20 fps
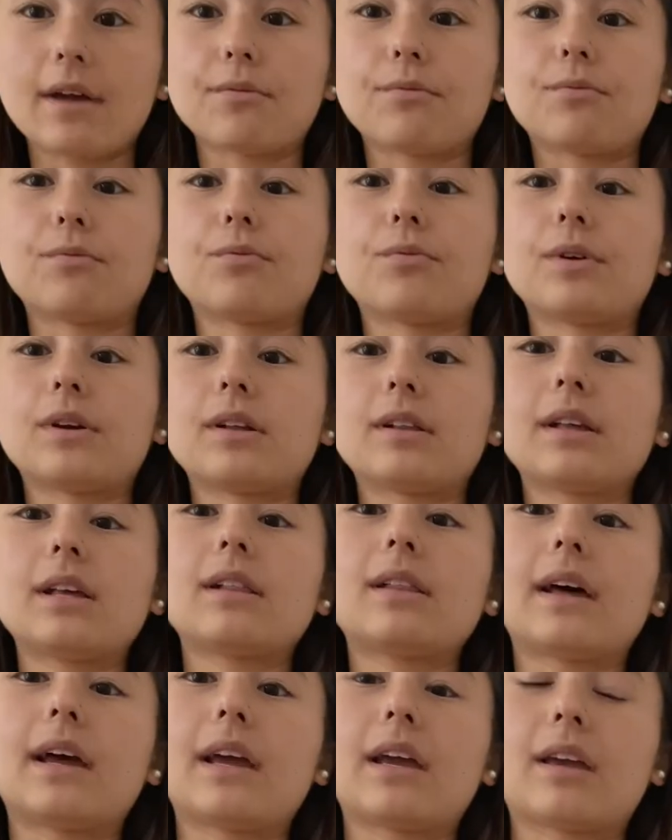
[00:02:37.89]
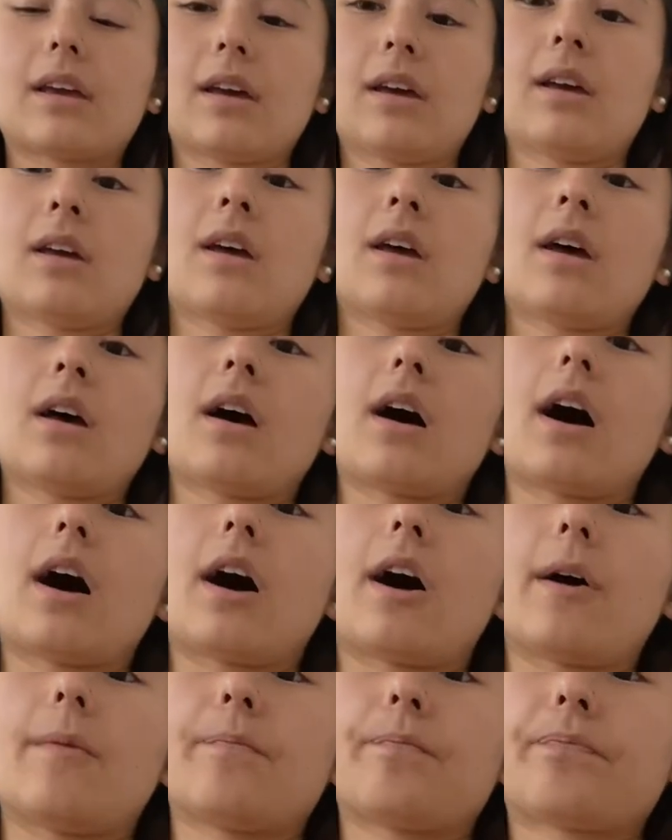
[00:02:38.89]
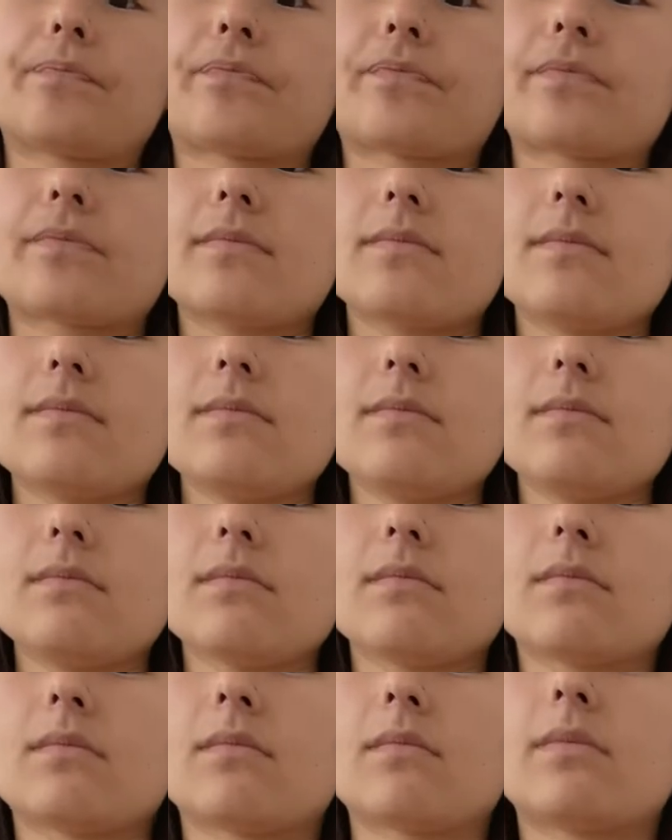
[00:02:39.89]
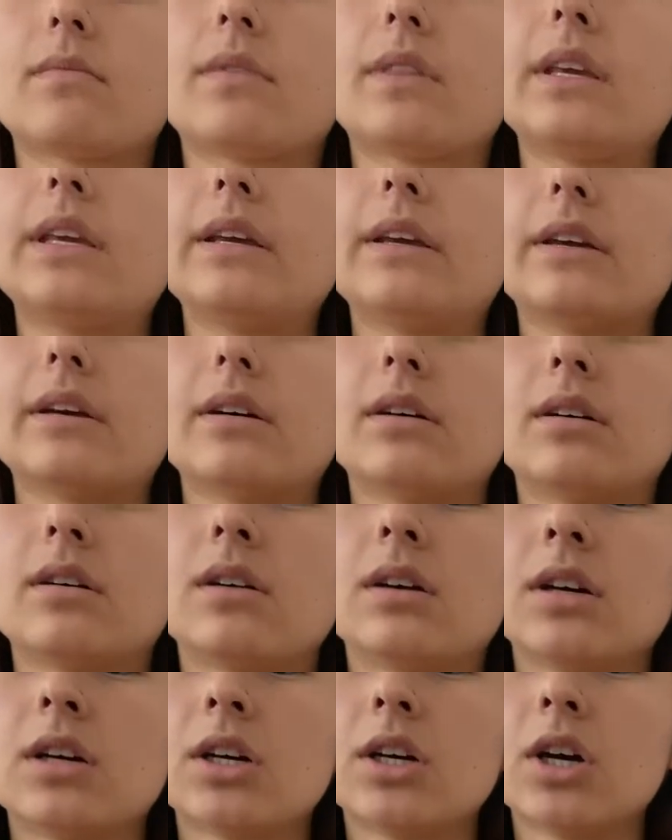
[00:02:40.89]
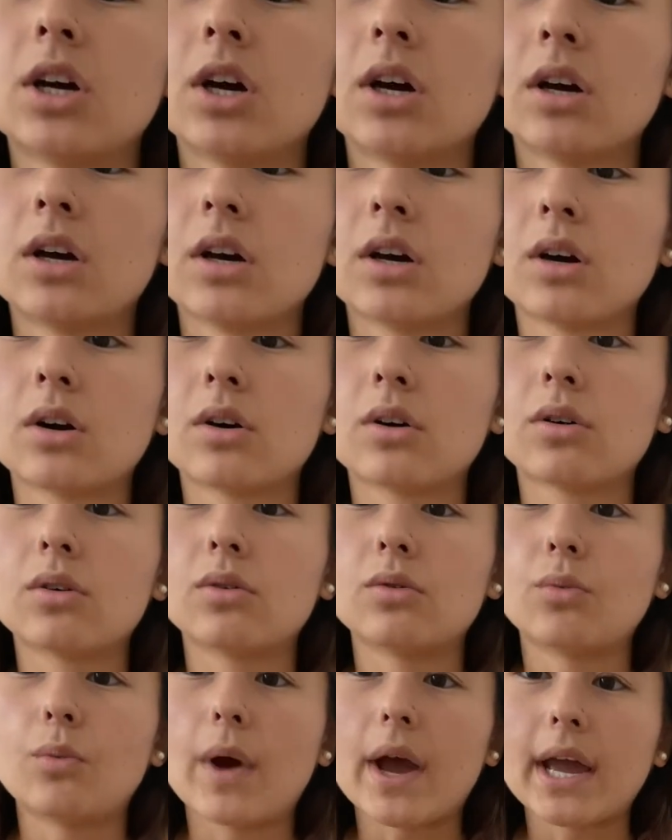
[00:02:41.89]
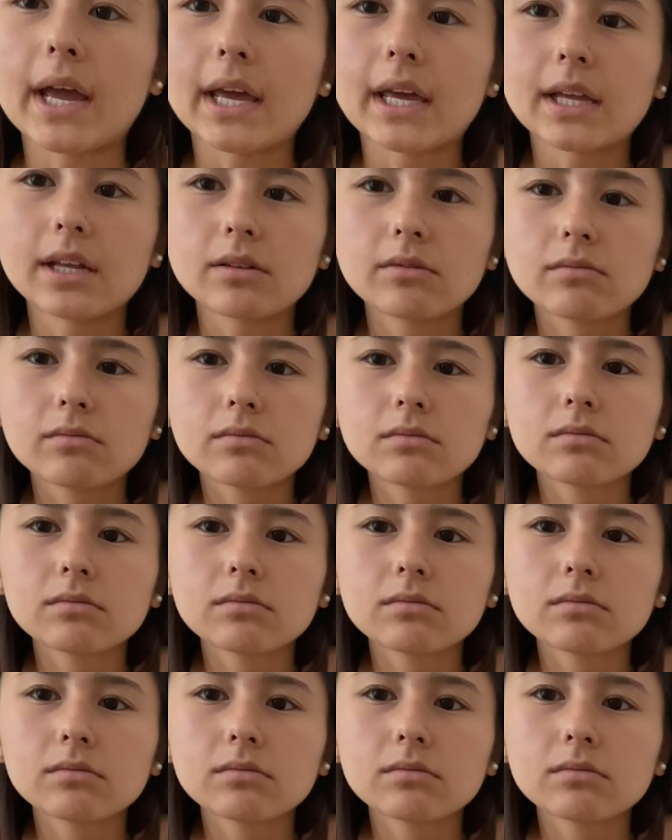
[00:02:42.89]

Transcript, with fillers: i really like um the way it